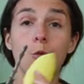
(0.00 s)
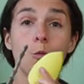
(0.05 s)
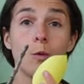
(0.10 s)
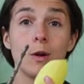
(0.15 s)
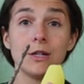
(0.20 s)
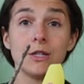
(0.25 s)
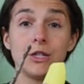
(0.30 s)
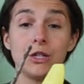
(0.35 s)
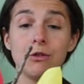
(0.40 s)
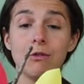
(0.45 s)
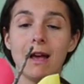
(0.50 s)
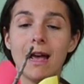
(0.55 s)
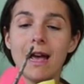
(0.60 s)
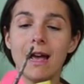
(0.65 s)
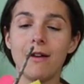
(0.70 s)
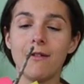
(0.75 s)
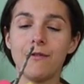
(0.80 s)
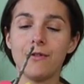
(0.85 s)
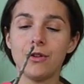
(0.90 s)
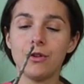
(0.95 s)
once you
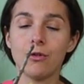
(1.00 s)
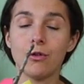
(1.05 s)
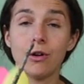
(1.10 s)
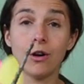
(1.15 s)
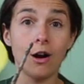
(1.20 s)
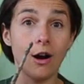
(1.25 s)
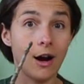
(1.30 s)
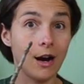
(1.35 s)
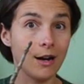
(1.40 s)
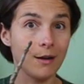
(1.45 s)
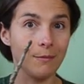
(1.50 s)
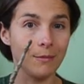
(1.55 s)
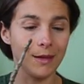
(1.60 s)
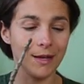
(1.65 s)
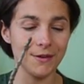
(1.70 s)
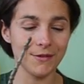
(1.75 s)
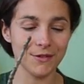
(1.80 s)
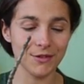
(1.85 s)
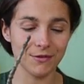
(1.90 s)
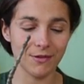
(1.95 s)
have your autumn
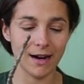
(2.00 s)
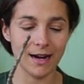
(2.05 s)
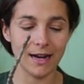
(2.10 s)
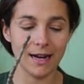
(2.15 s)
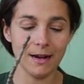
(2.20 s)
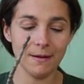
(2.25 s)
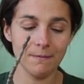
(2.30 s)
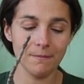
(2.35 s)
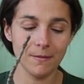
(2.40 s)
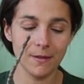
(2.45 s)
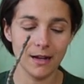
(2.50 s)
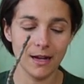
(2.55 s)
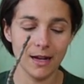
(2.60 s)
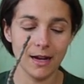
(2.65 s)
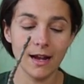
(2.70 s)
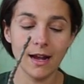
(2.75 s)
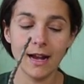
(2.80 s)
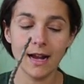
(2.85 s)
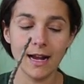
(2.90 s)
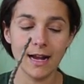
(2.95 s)
leaves ready
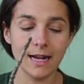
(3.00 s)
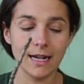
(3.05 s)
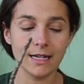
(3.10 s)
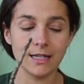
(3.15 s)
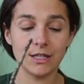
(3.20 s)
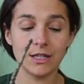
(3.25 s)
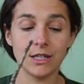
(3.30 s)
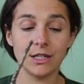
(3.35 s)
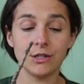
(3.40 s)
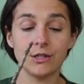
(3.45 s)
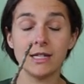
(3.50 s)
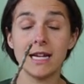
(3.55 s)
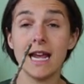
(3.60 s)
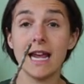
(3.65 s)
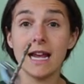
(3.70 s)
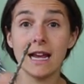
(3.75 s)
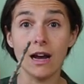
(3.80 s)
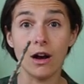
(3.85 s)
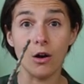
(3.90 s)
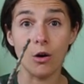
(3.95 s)
is to
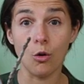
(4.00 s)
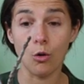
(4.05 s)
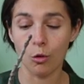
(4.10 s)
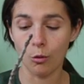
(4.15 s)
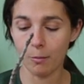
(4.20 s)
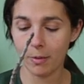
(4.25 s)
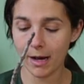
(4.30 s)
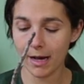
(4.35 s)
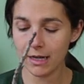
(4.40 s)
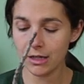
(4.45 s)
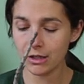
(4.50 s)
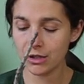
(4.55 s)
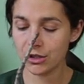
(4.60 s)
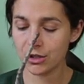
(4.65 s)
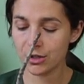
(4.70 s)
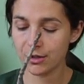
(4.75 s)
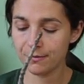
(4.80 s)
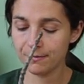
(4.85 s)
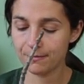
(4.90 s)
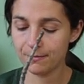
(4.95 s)
take a hole
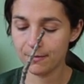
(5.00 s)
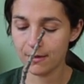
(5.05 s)
punch